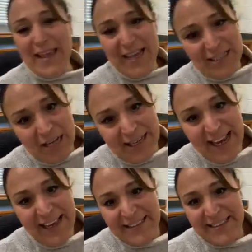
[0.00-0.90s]
it,
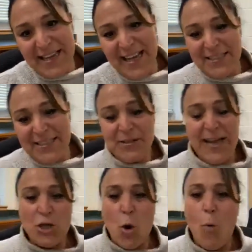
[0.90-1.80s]
again, it's it's
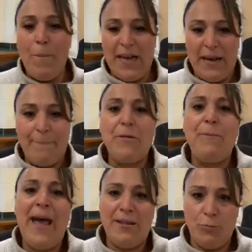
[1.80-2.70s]
it's opening up
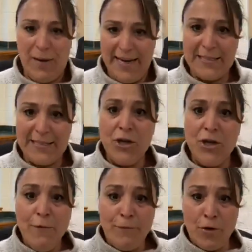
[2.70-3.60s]
pathways
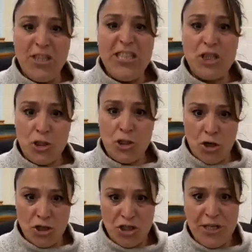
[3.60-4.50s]
for the
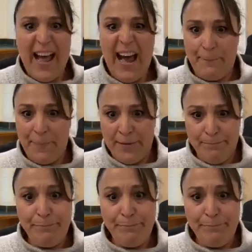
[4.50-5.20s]
discharge to happen.